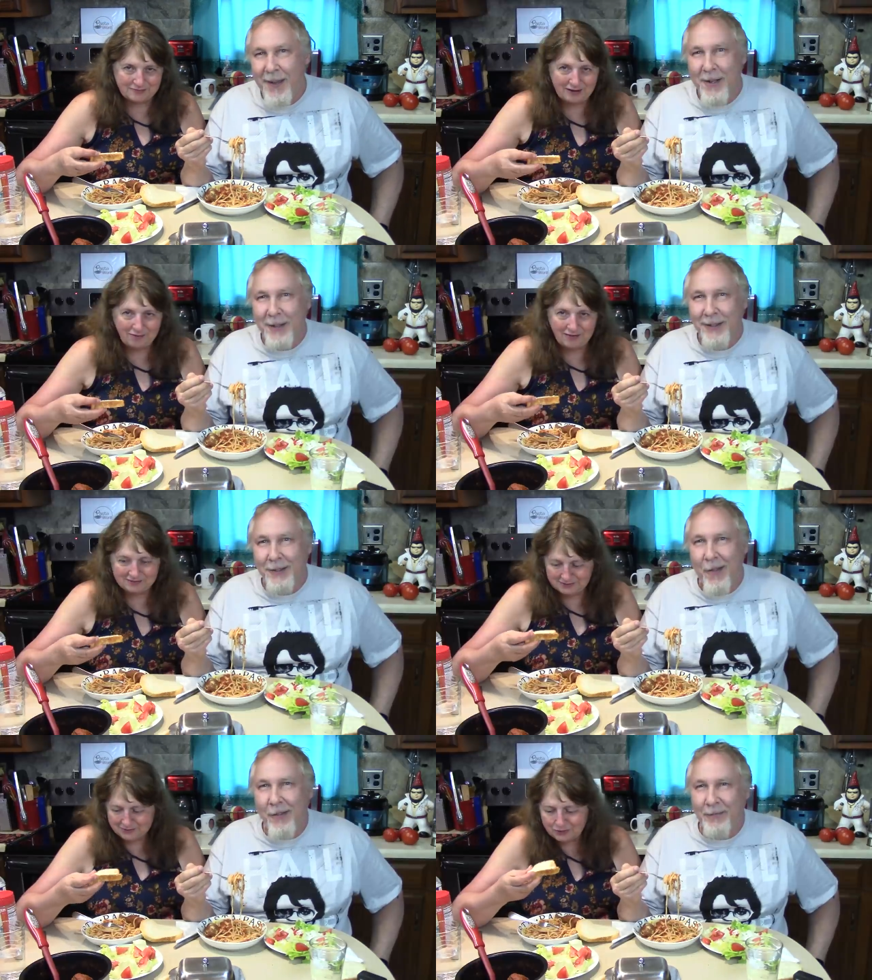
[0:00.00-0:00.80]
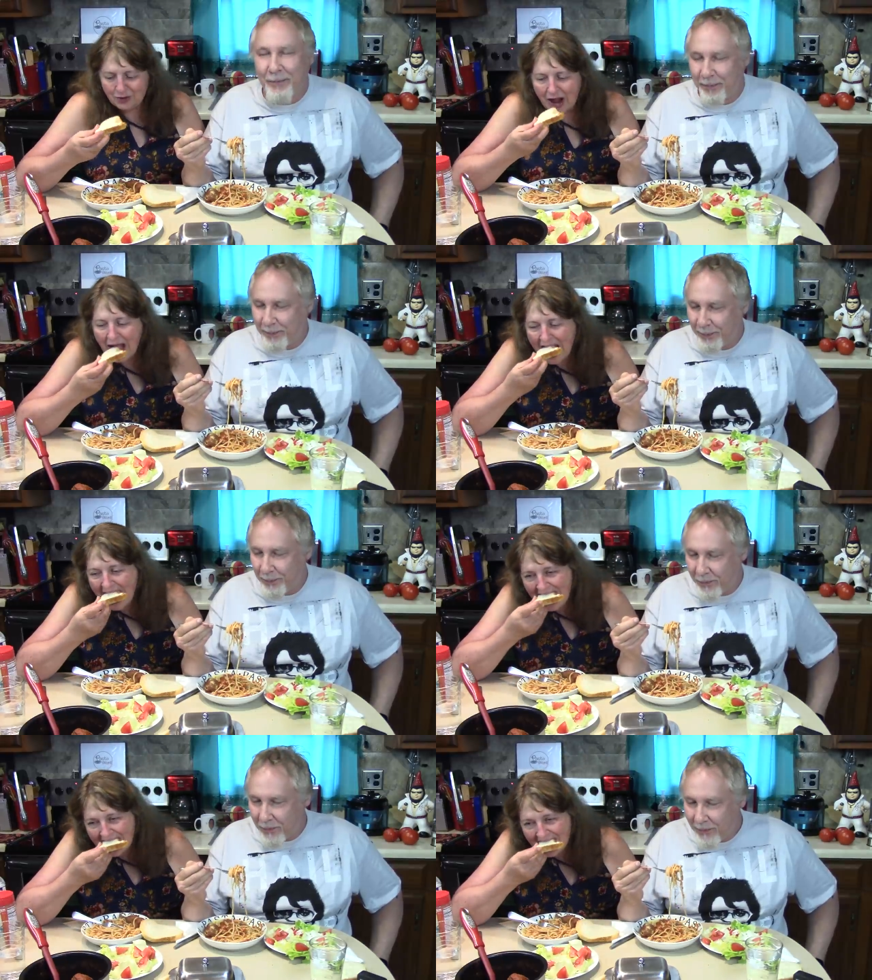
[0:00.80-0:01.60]
Speaker 1: when I walked in the door.
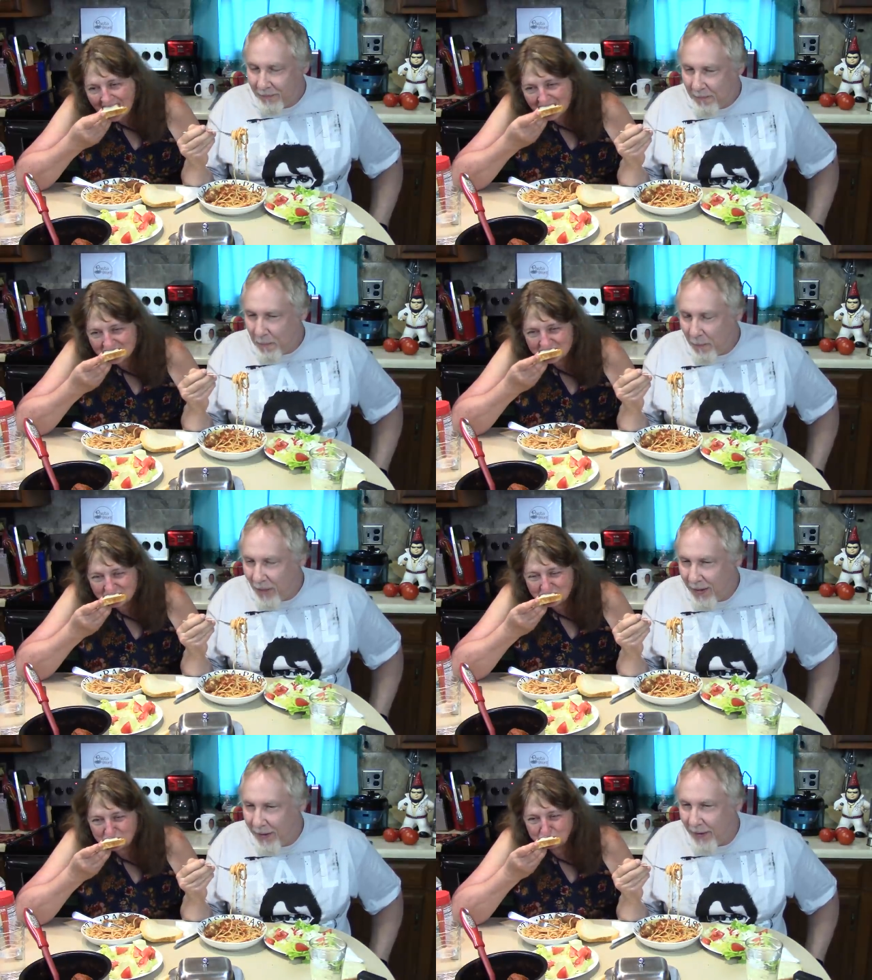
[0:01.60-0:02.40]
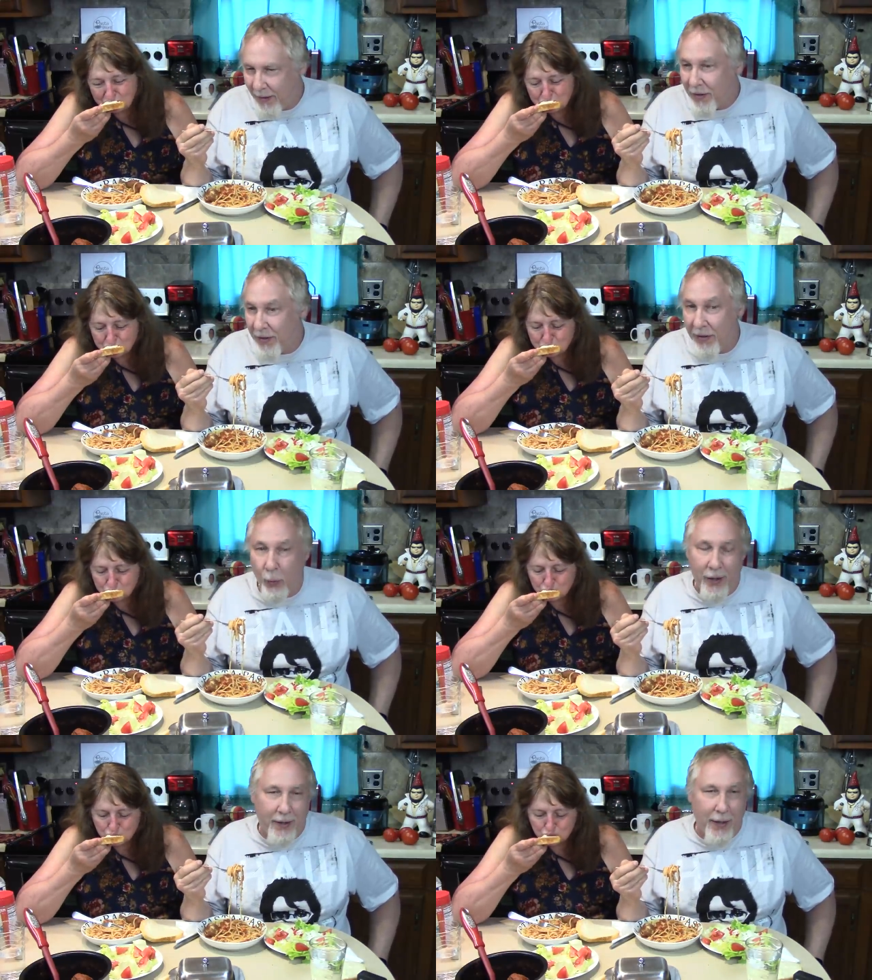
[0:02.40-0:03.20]
Speaker 2: This is
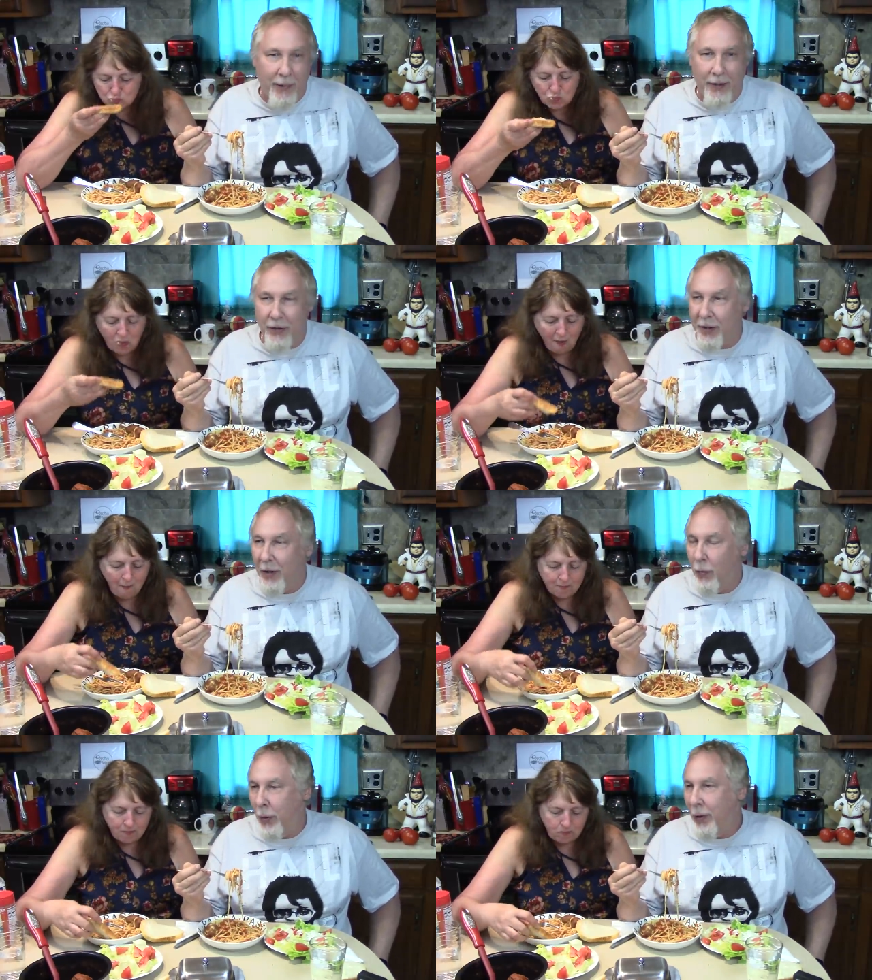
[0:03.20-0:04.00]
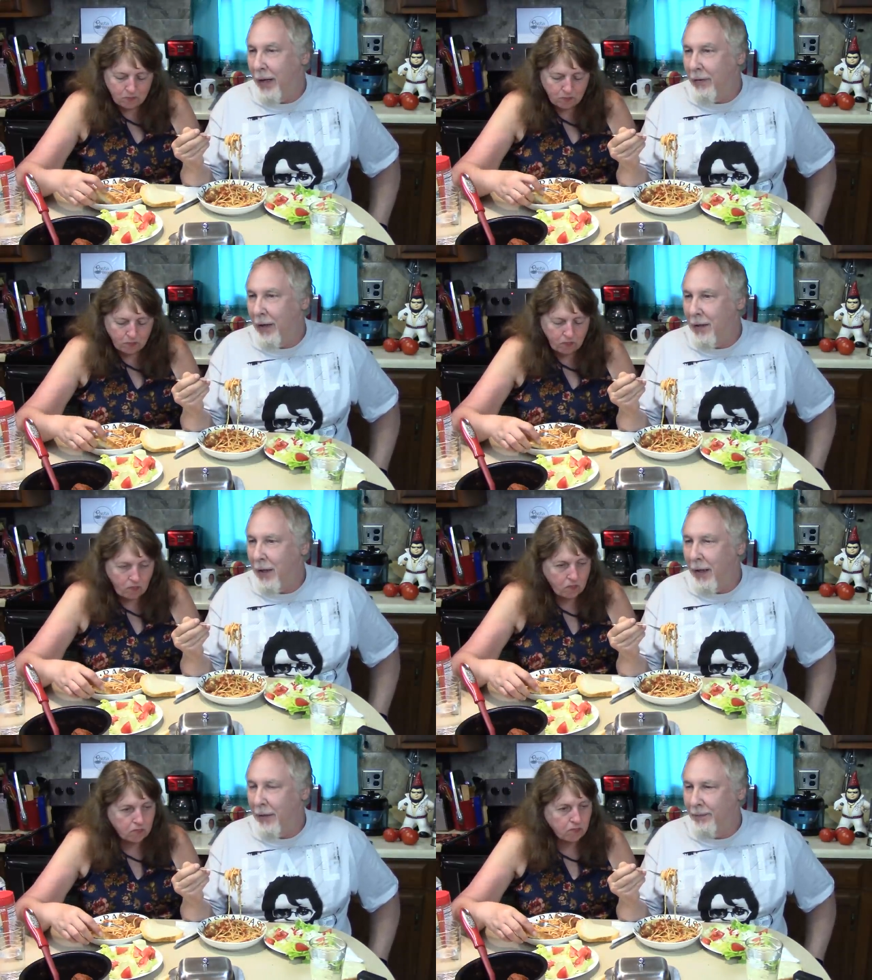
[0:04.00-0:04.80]
the week how many years ago we were at
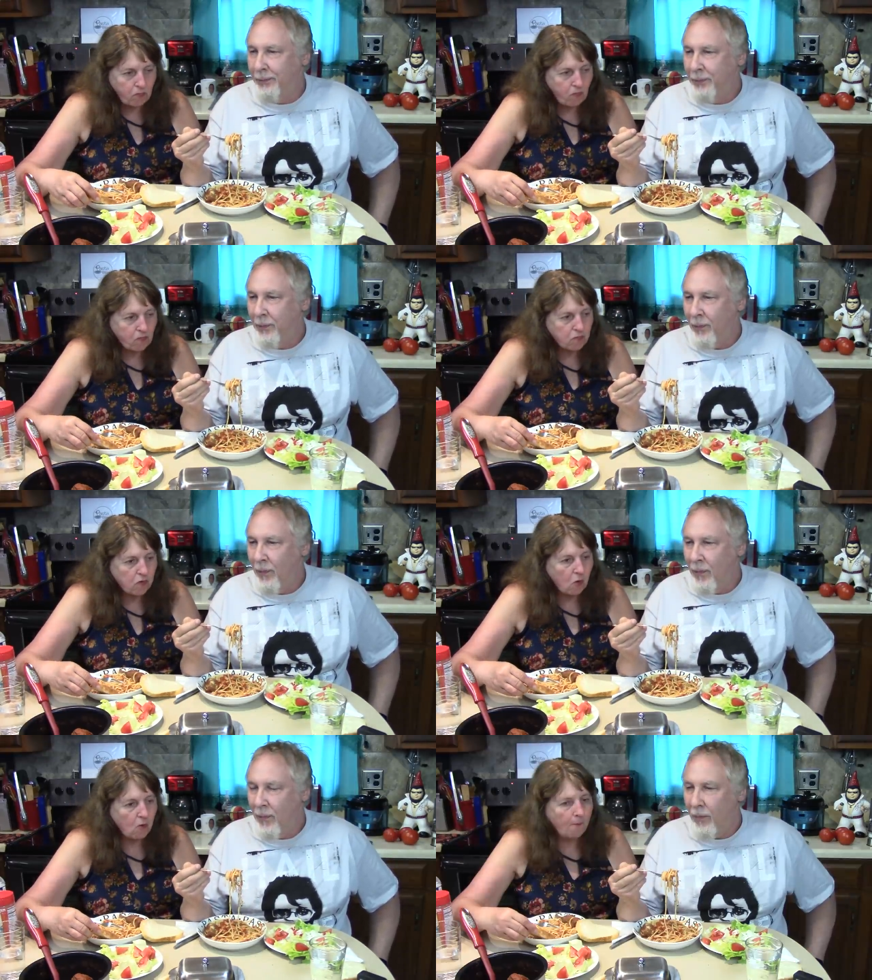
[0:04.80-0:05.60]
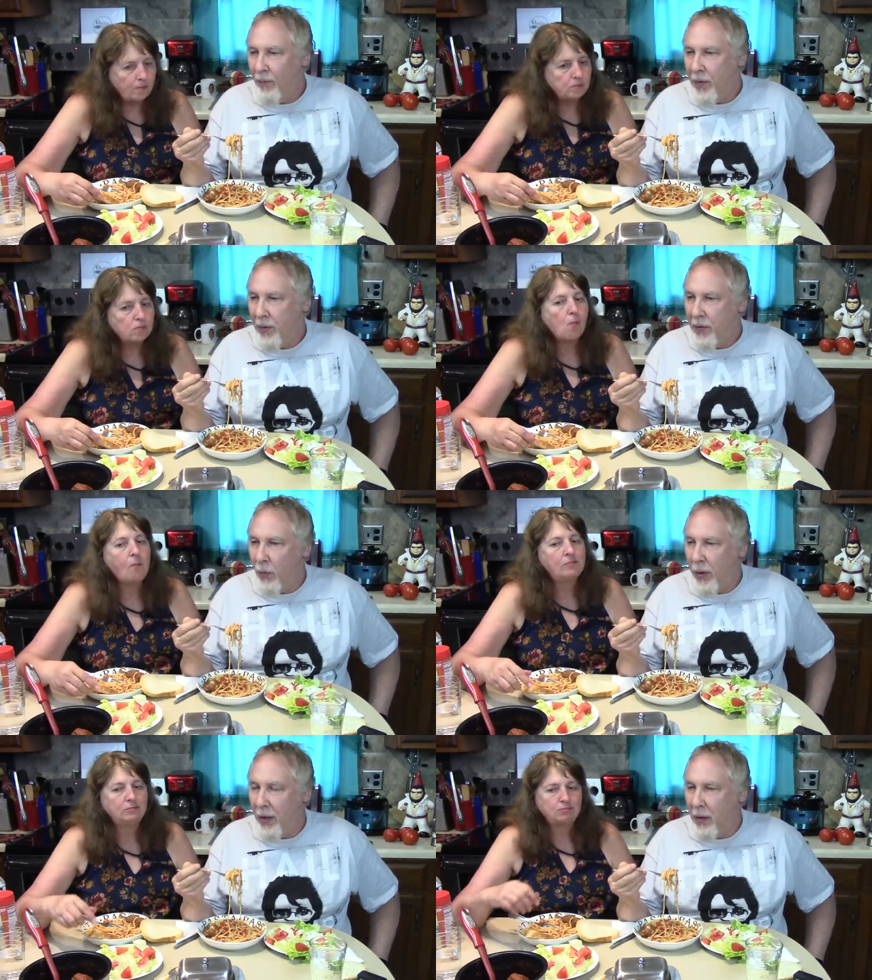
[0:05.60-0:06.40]
Graceland. This is
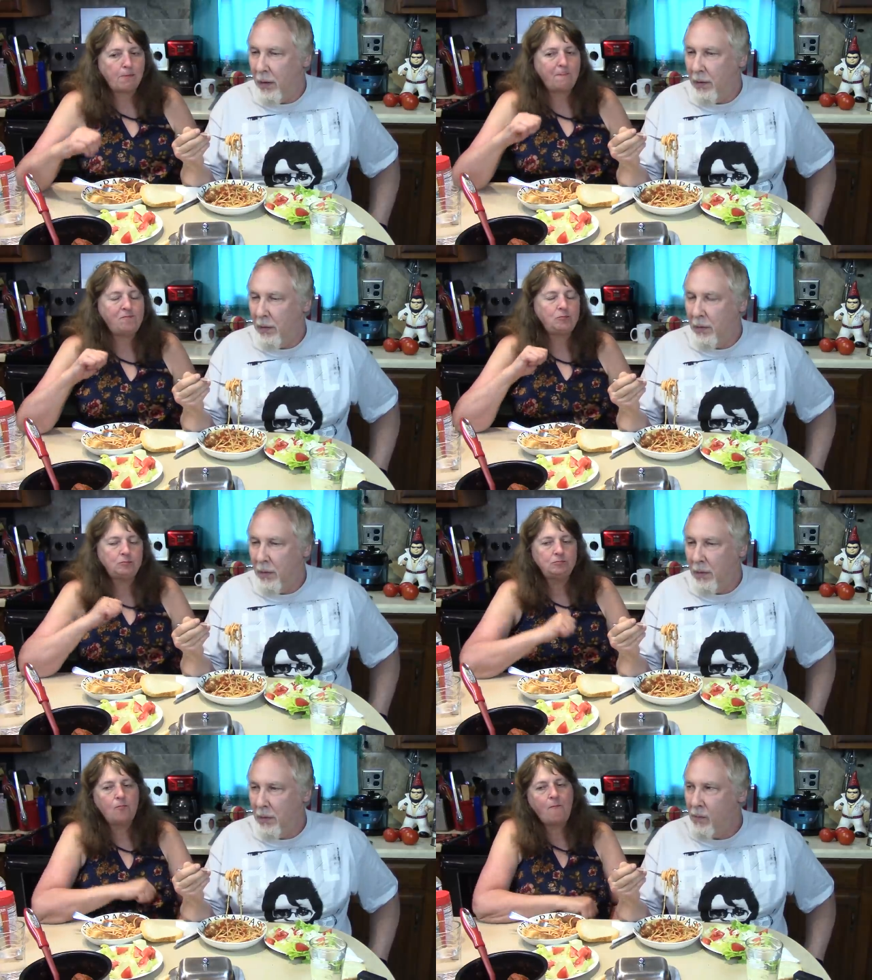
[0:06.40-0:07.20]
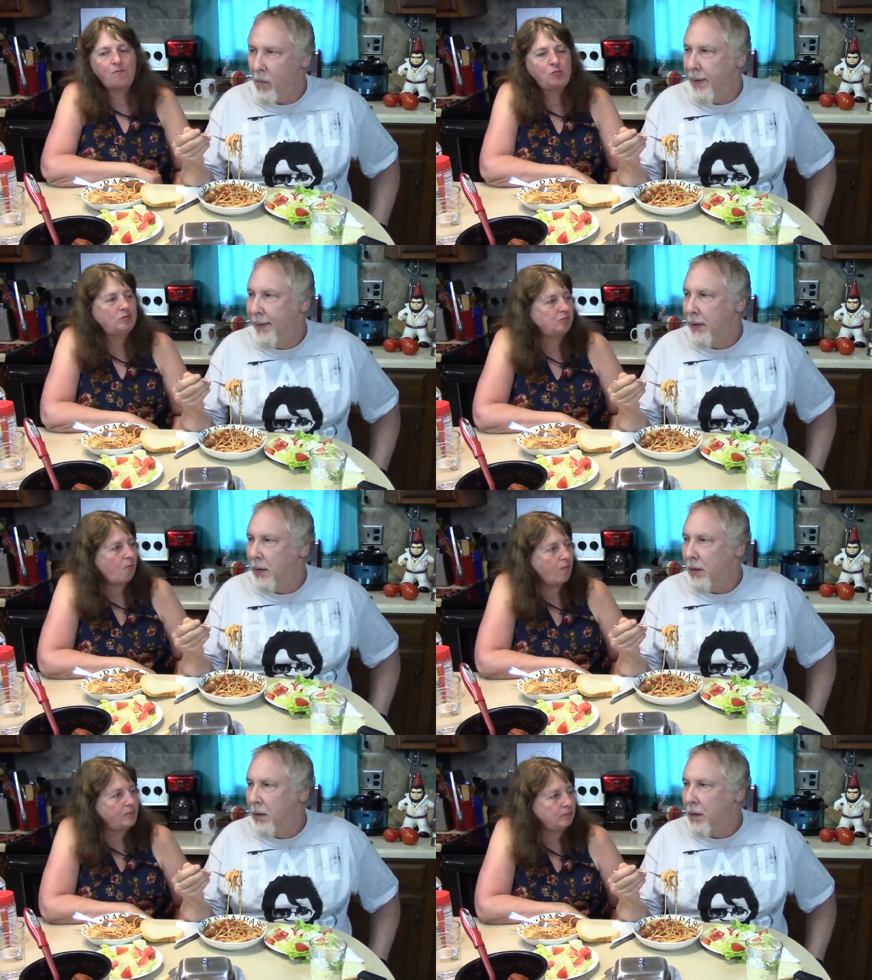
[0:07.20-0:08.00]
the week.
Speaker 1: Mm-hmm.
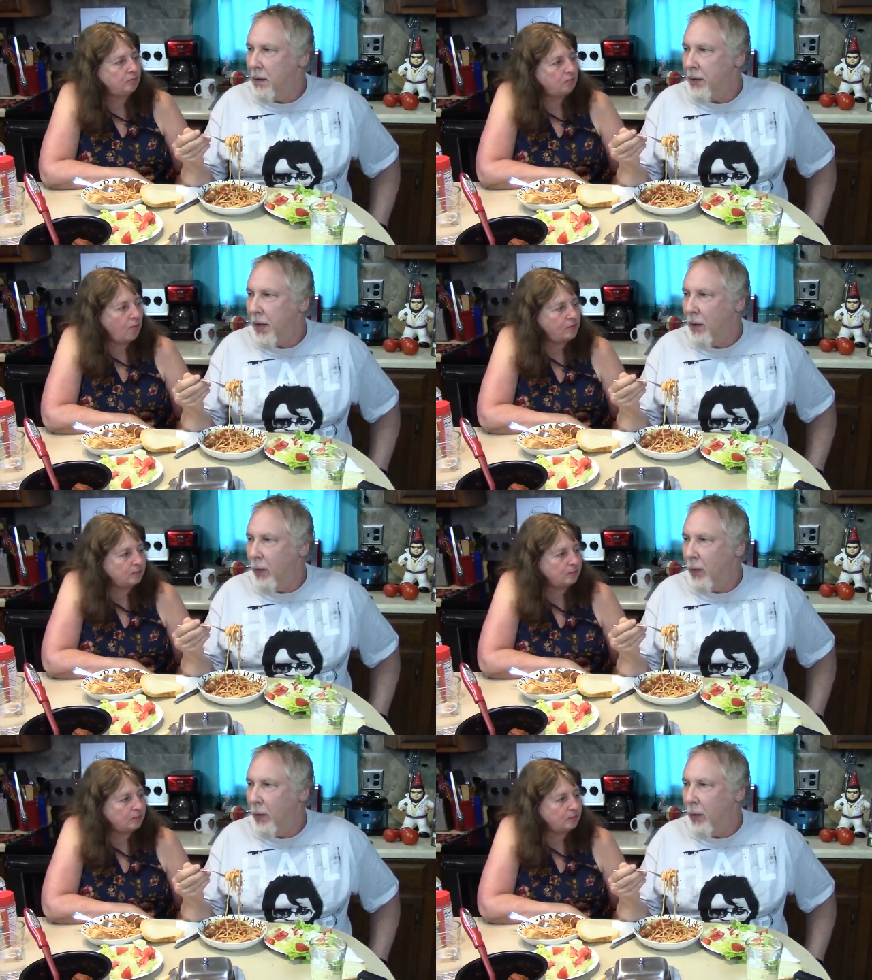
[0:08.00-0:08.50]
Speaker 2: second